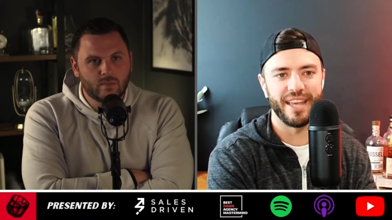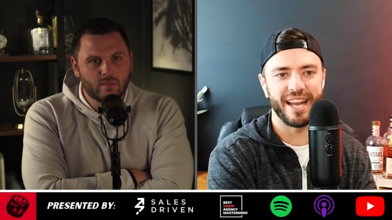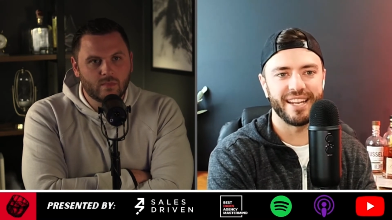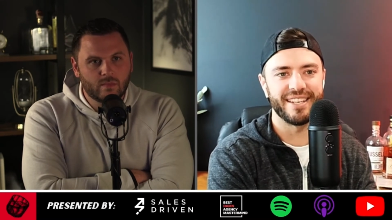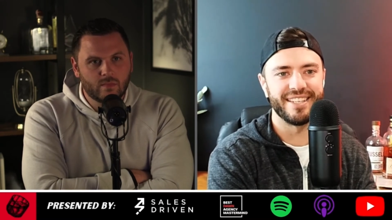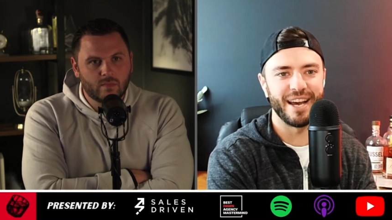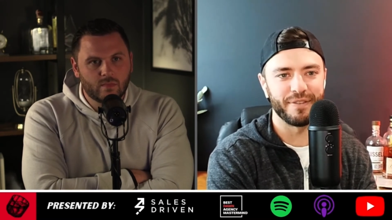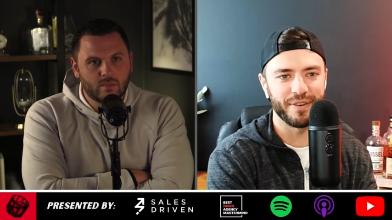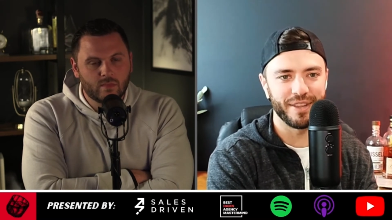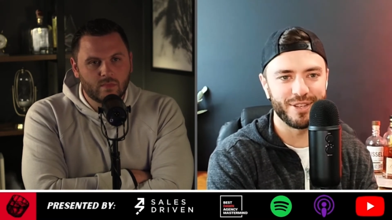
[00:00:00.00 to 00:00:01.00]
Speaker 1: that
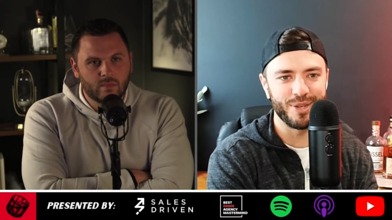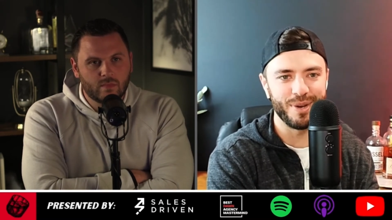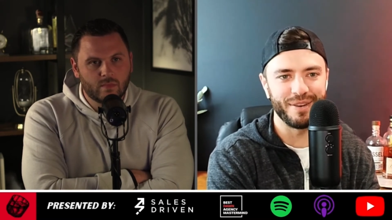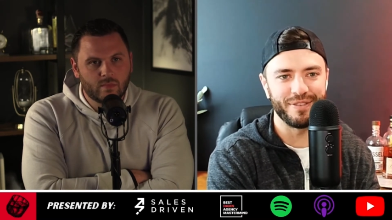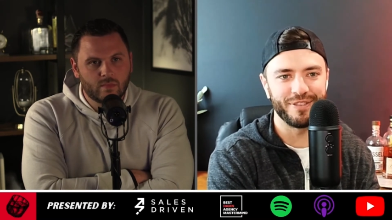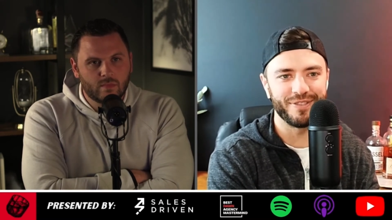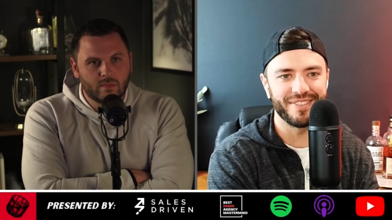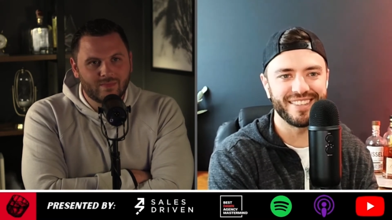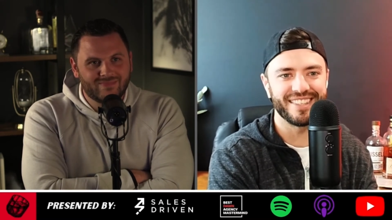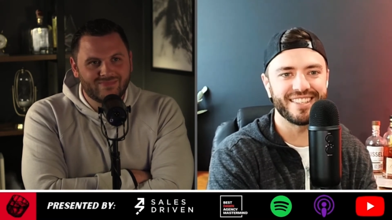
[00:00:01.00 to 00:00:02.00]
endeavor that you have
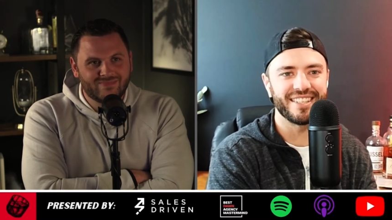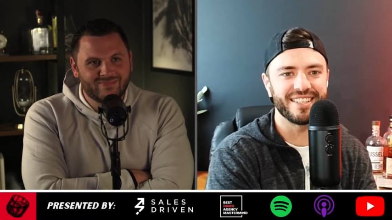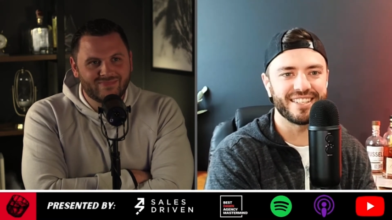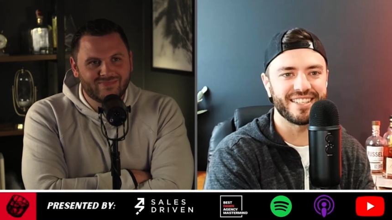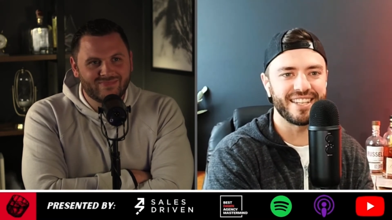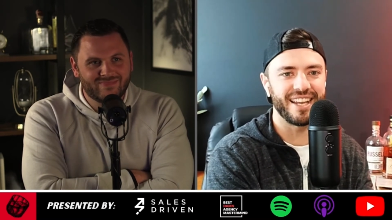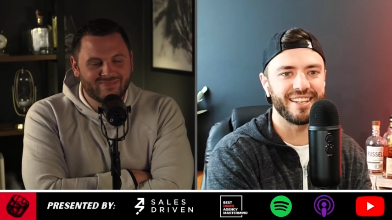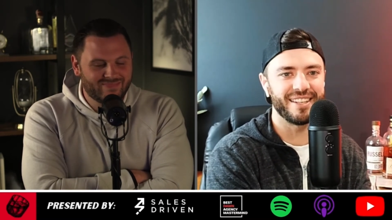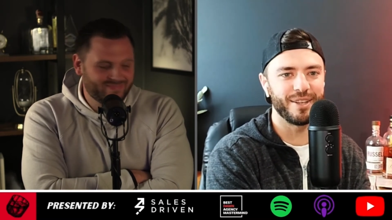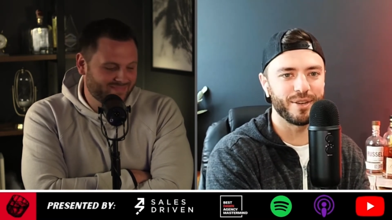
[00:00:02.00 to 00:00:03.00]

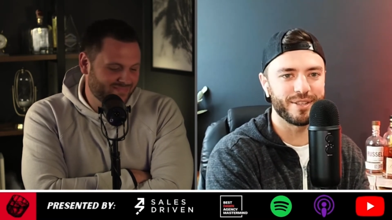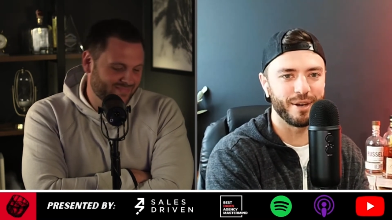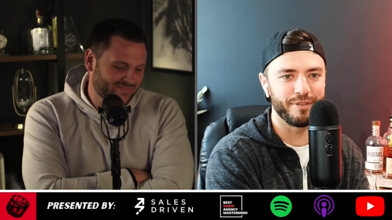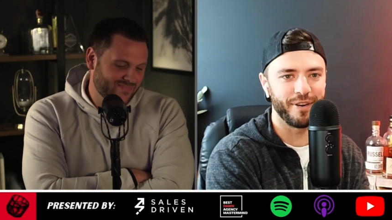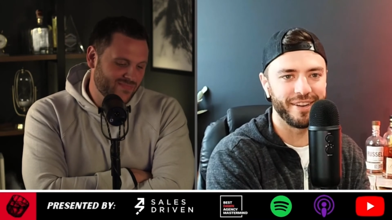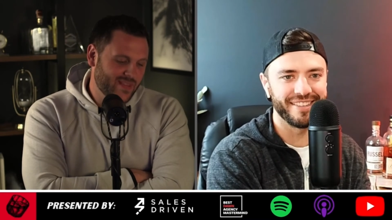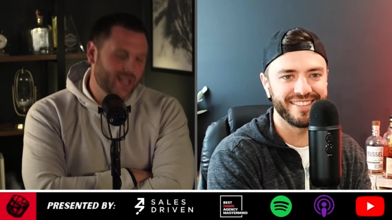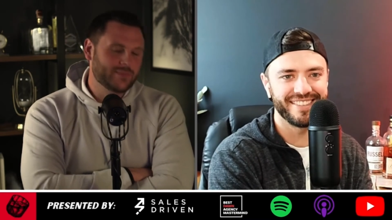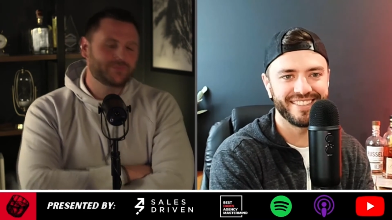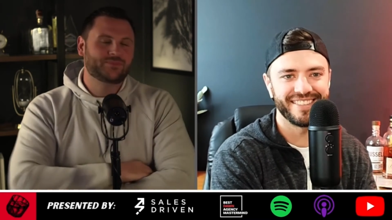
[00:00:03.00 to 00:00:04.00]
set yourself on.
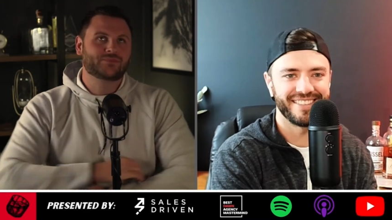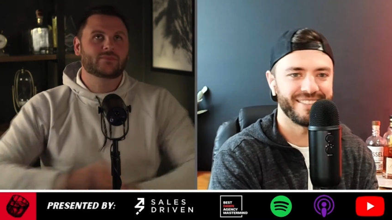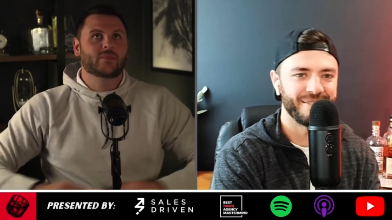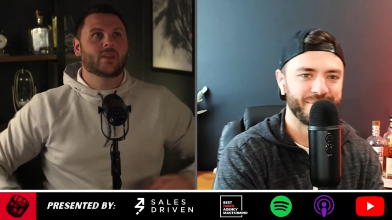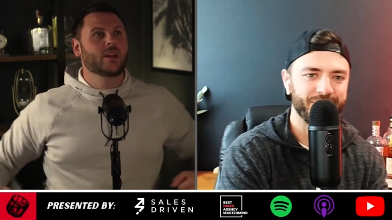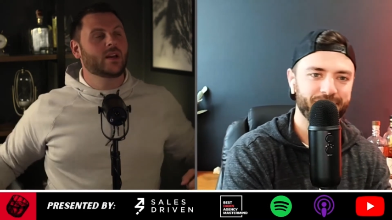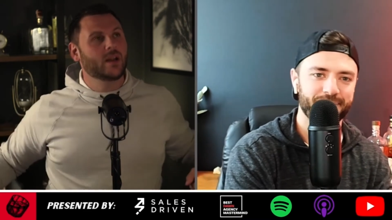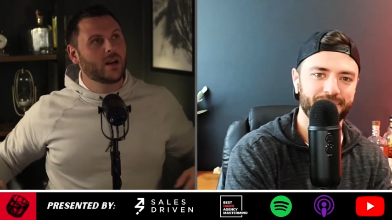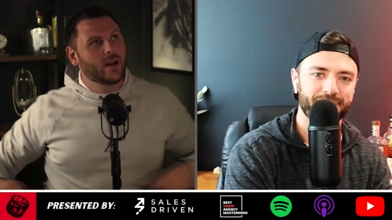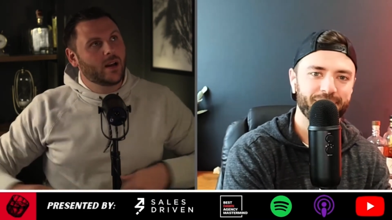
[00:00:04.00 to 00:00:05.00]
Yeah.
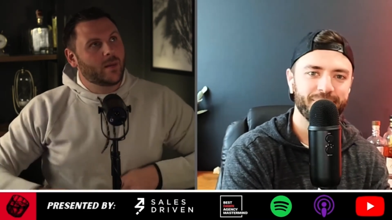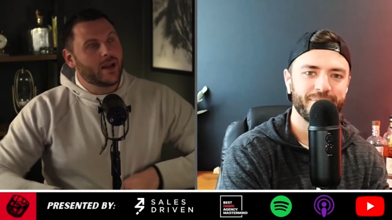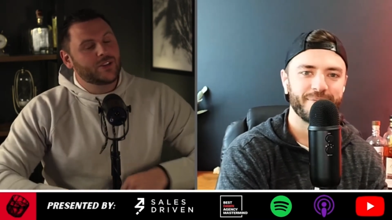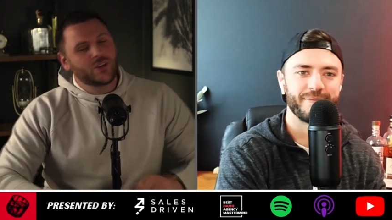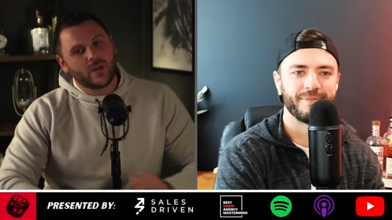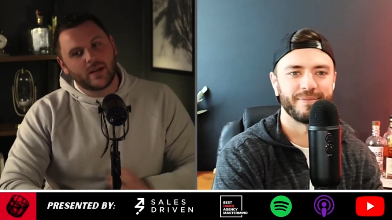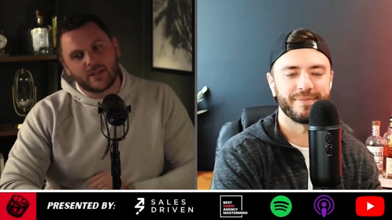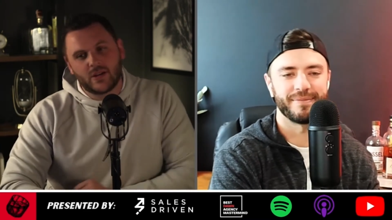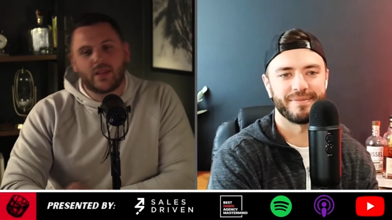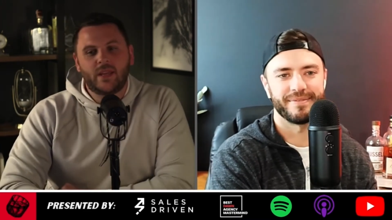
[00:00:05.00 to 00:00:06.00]
Speaker 2: Uh, I enjoy it.
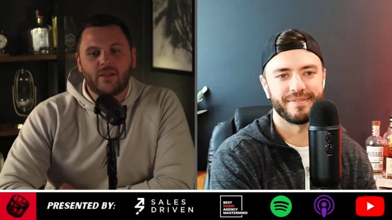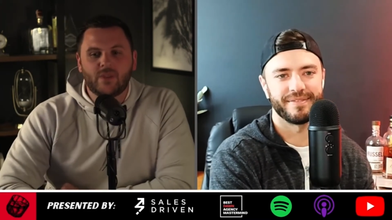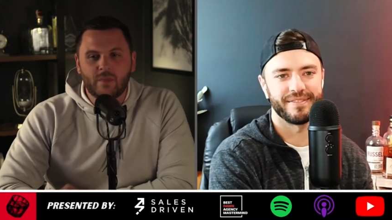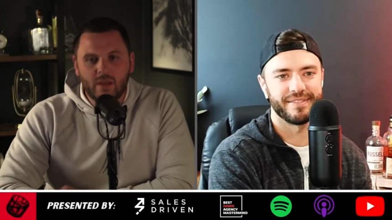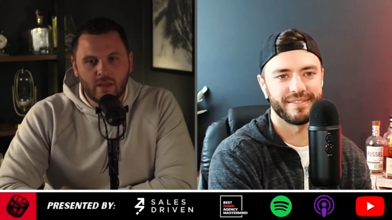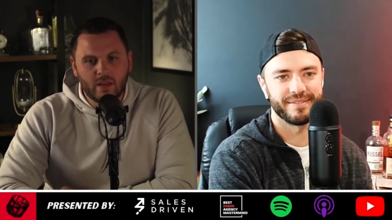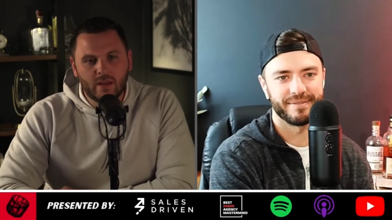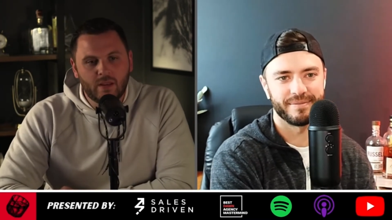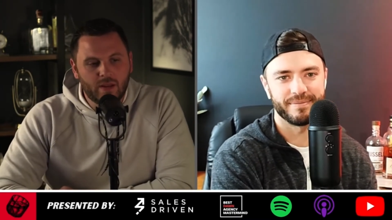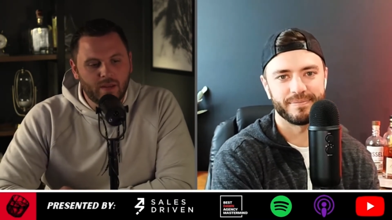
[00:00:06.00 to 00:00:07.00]
So I think for me, the,
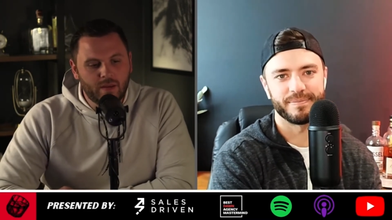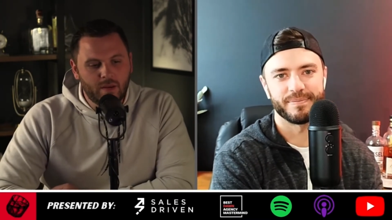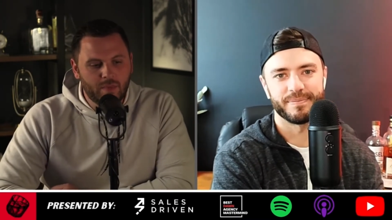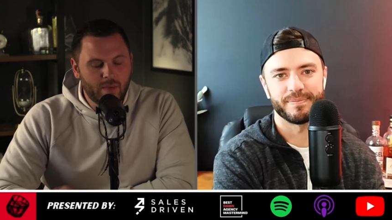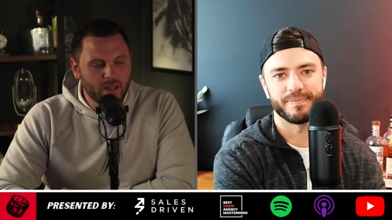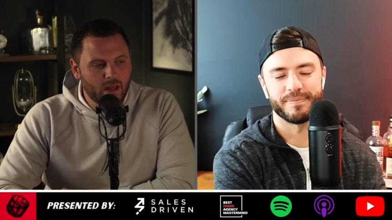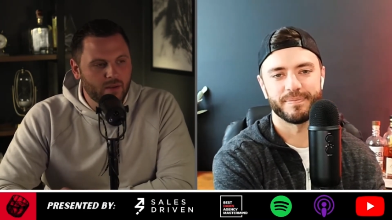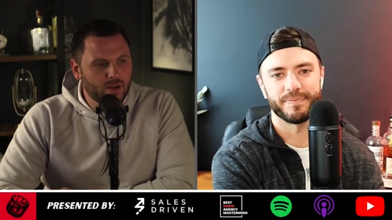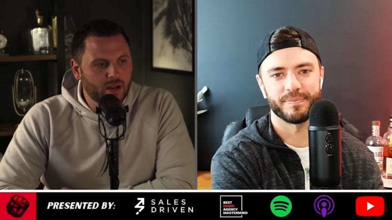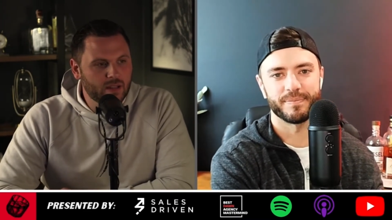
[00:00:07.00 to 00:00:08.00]
the, and the, and probably a lot of
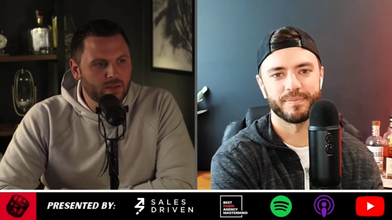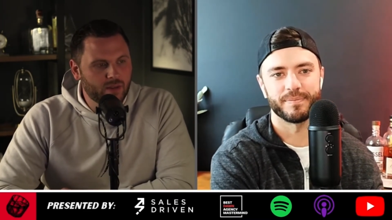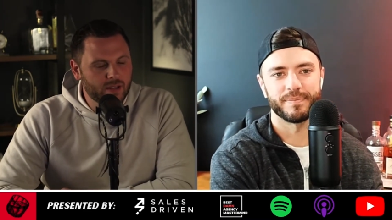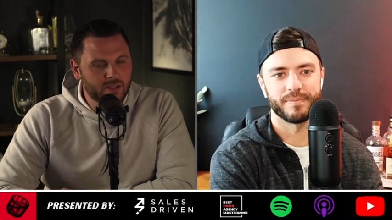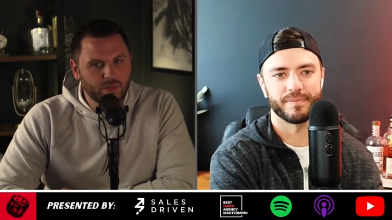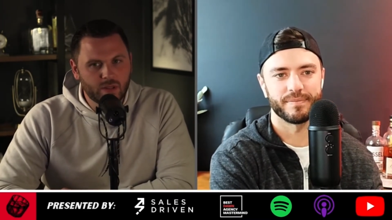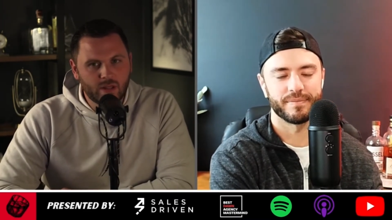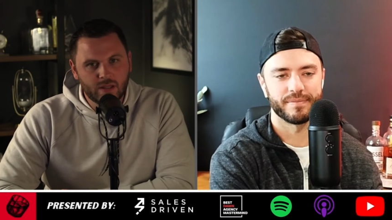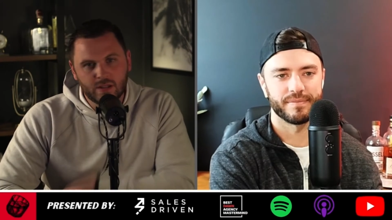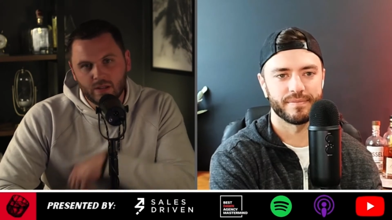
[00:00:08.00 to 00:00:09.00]
you guys have wrestled with
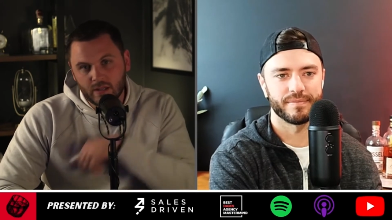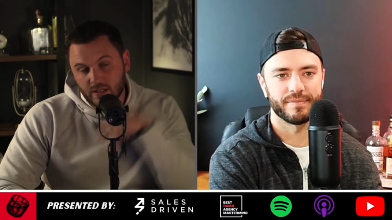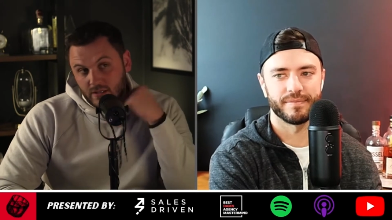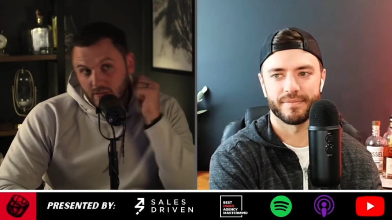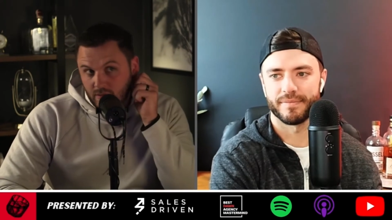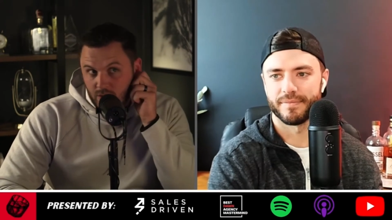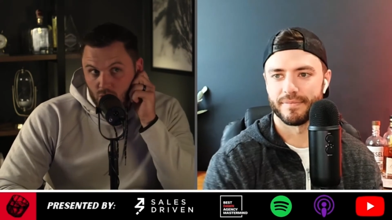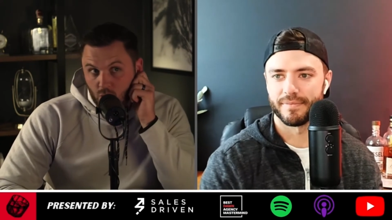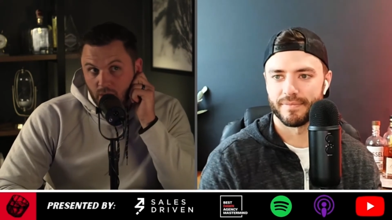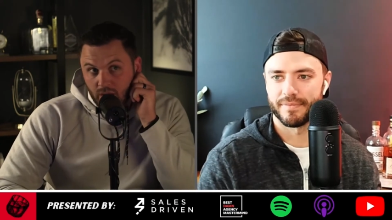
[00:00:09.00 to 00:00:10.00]
this, or at least you
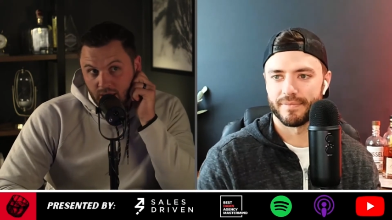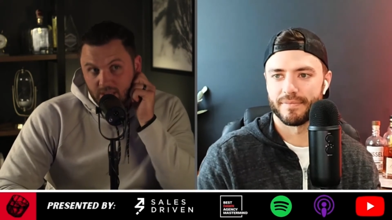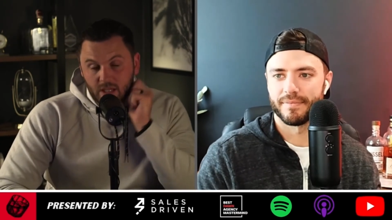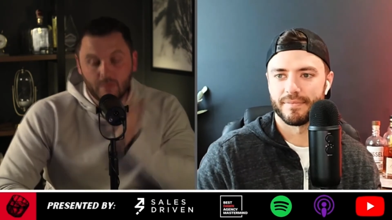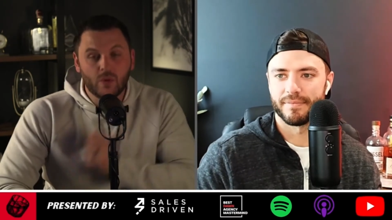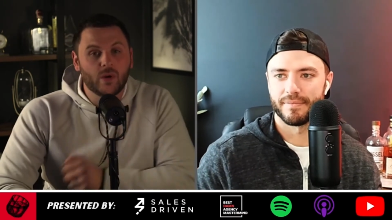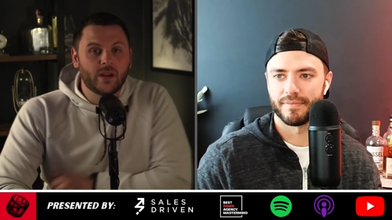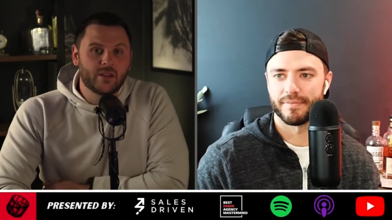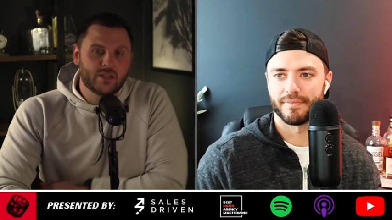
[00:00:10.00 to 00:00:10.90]
will at some point.